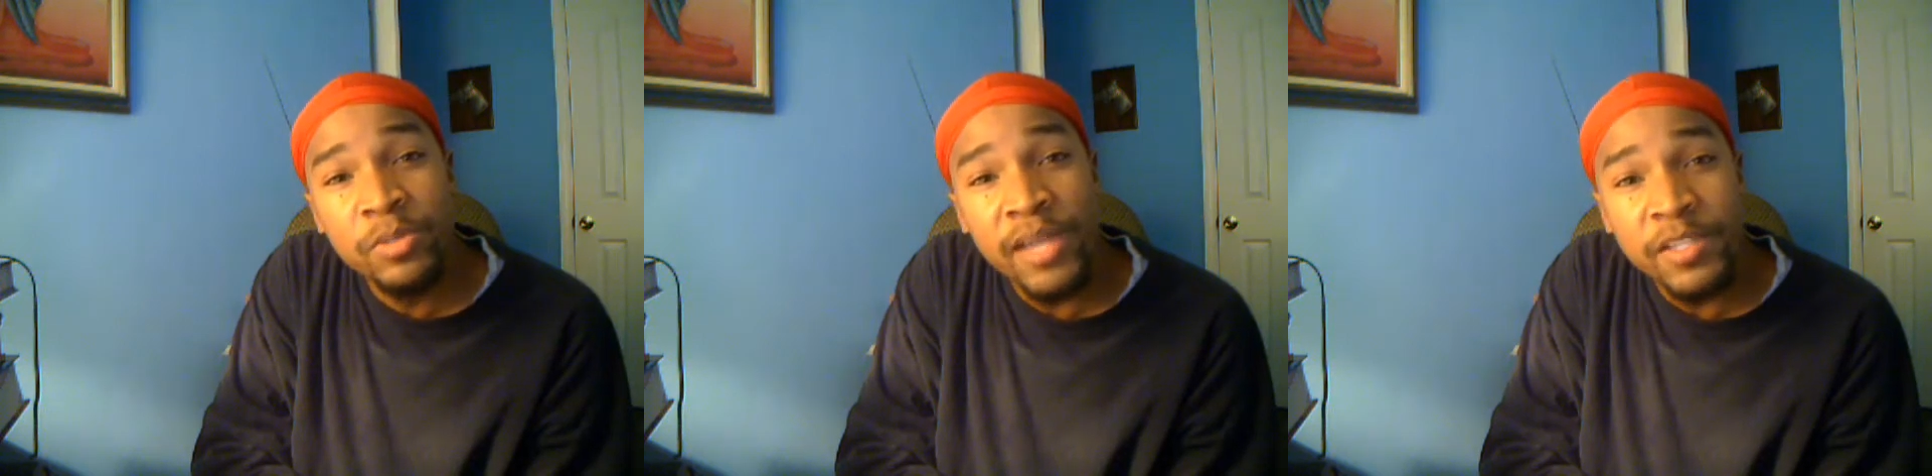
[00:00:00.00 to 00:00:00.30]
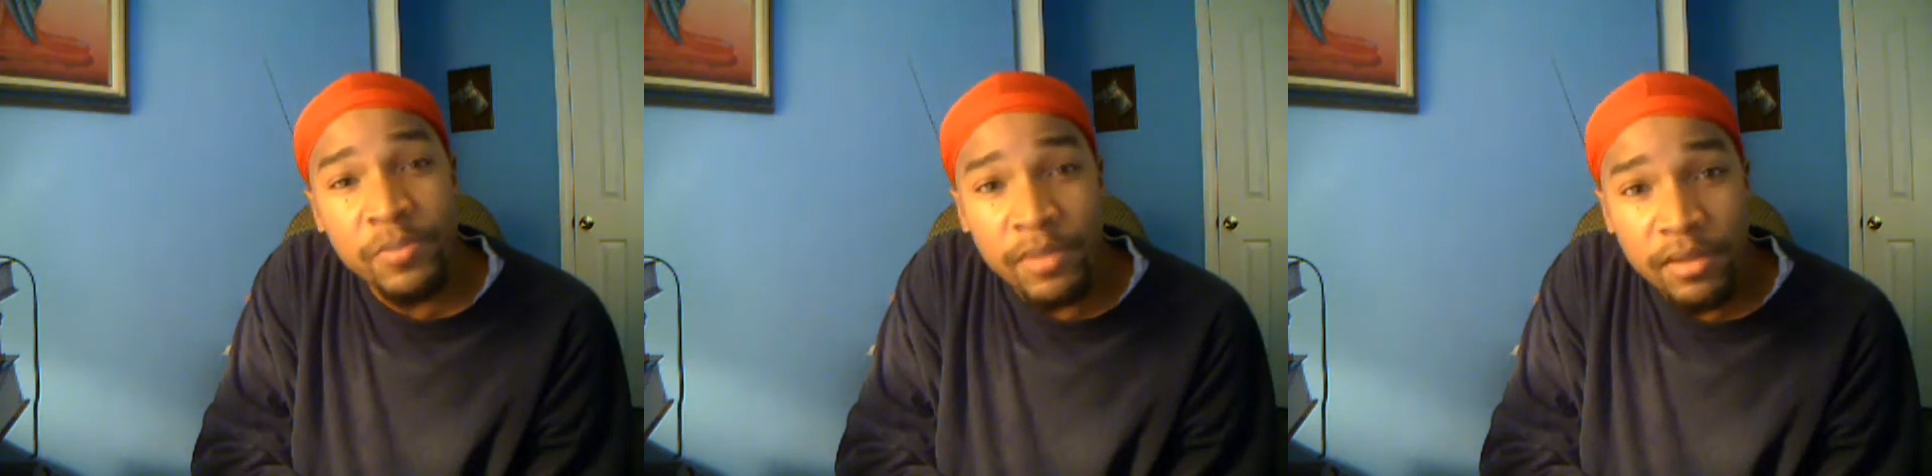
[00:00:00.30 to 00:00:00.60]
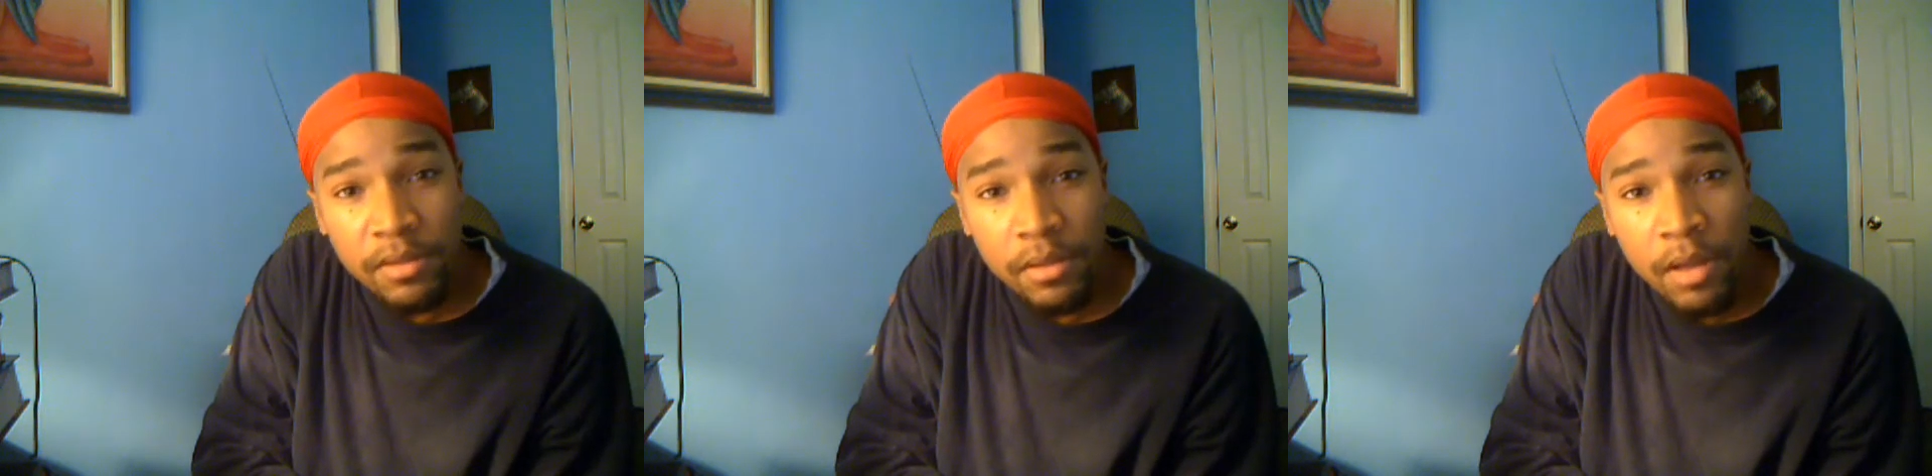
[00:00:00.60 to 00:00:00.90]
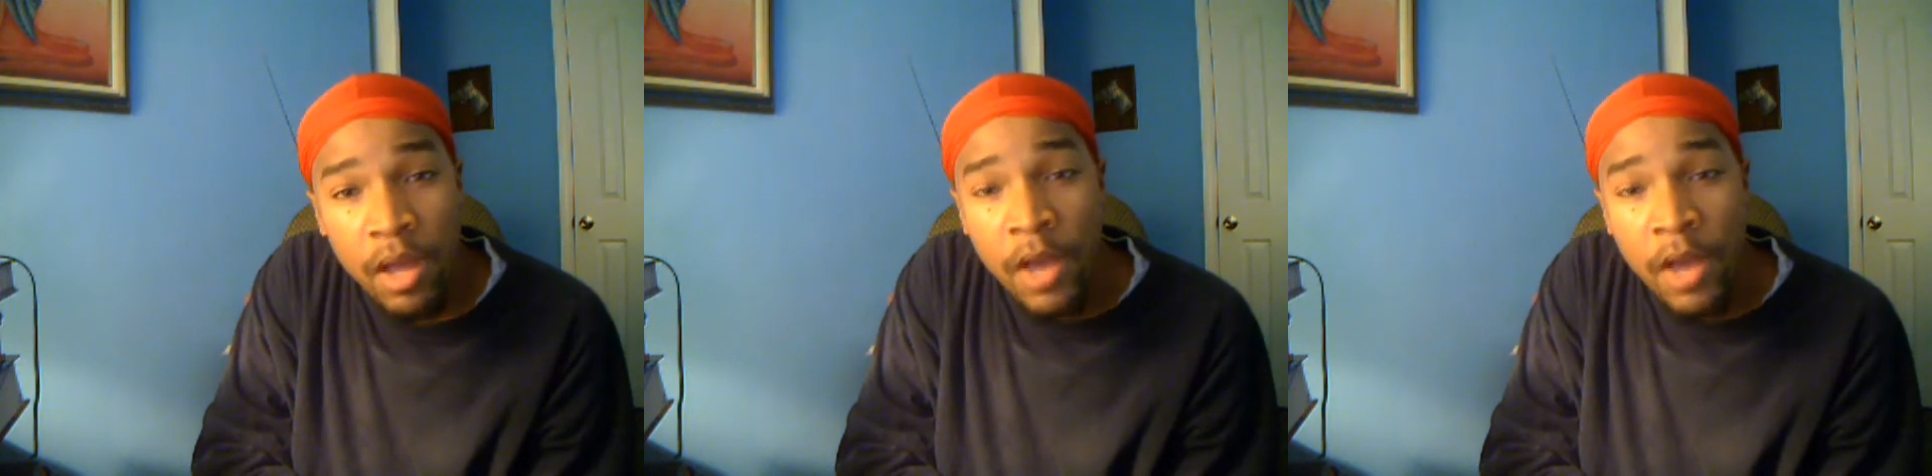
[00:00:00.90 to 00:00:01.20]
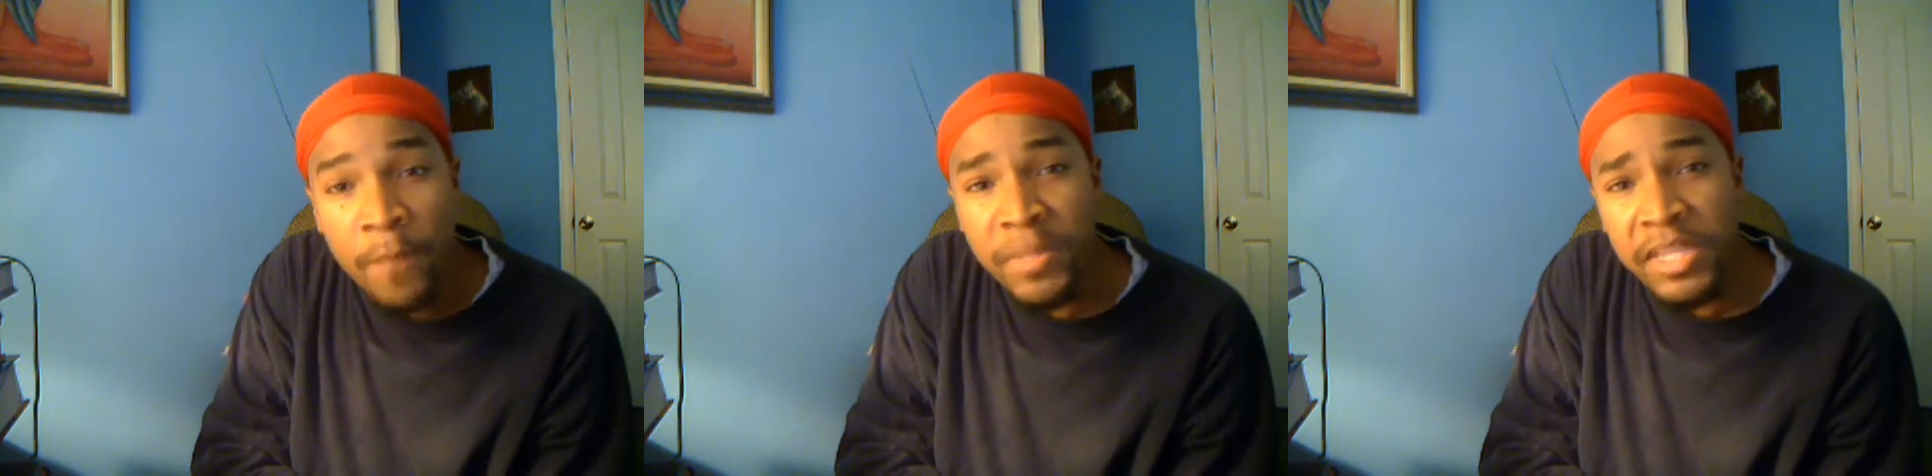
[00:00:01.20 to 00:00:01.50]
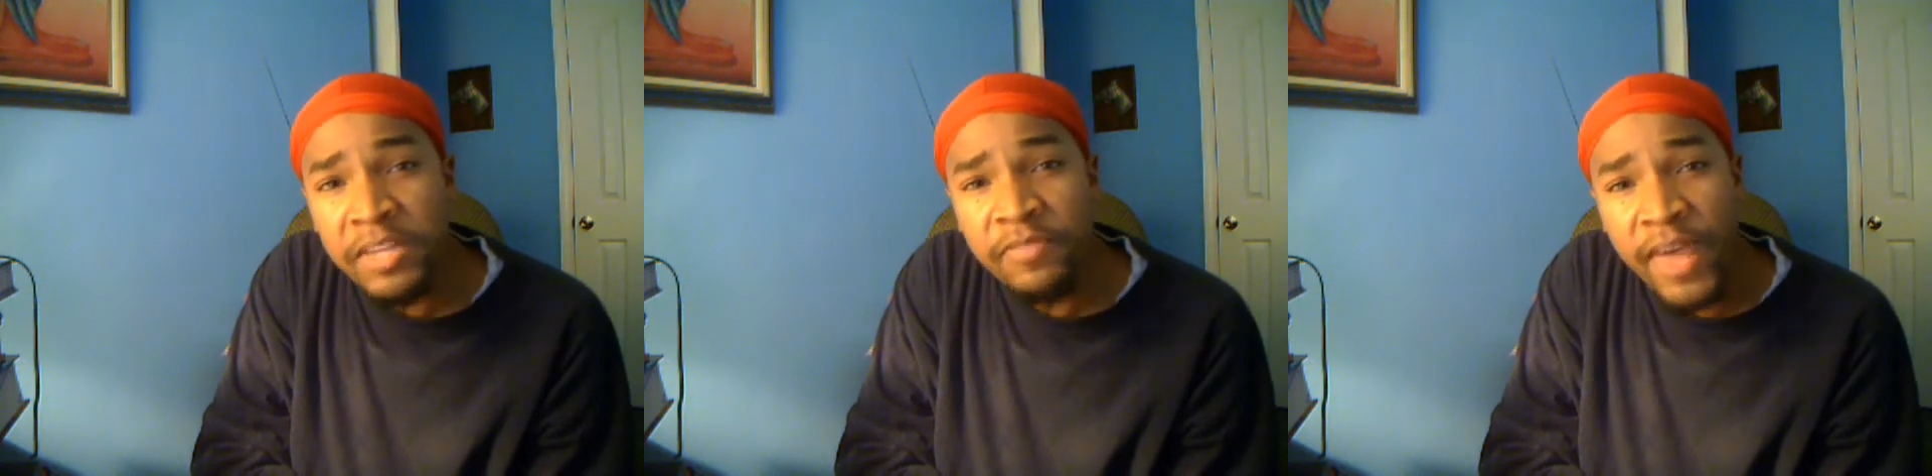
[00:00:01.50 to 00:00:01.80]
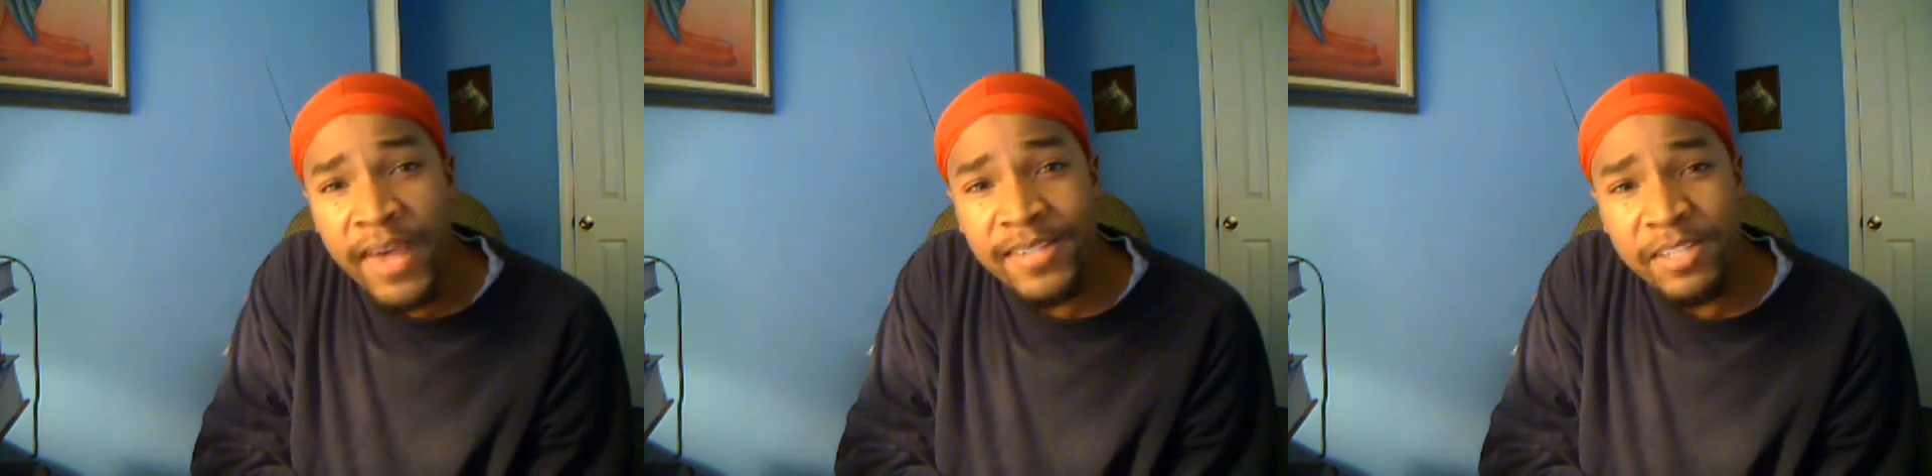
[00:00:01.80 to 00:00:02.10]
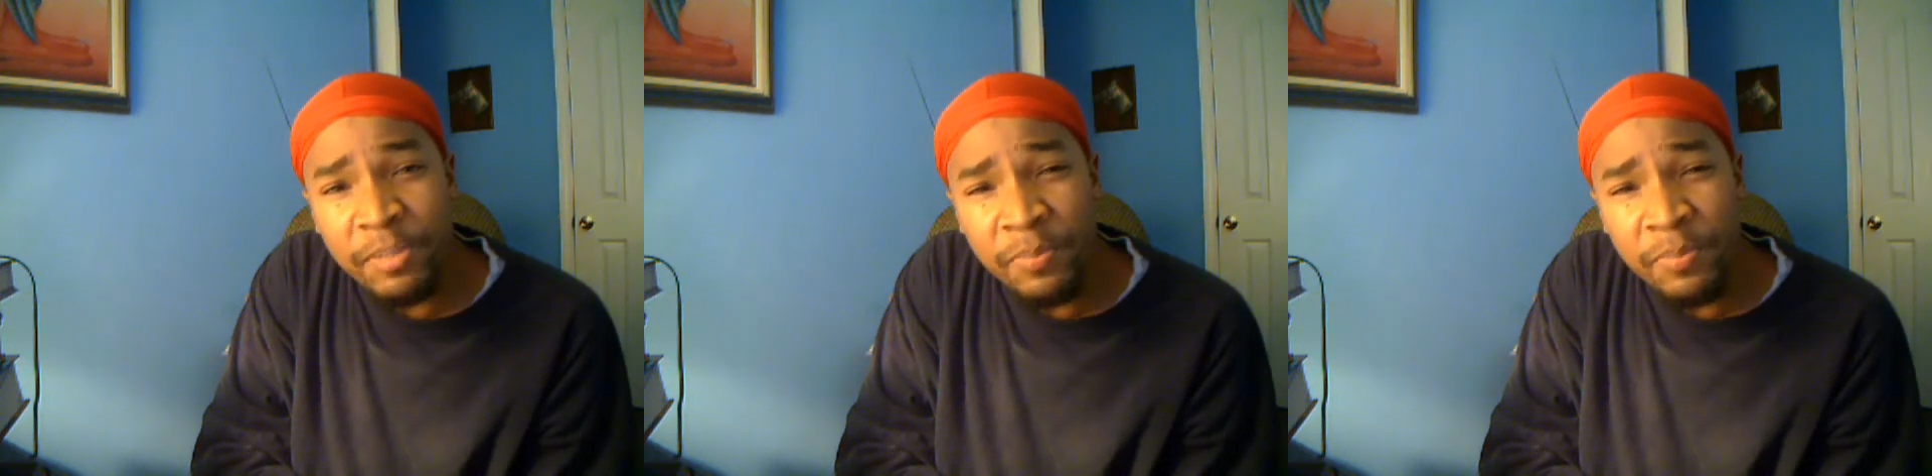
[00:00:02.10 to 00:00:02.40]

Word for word: Testament. Many of the things that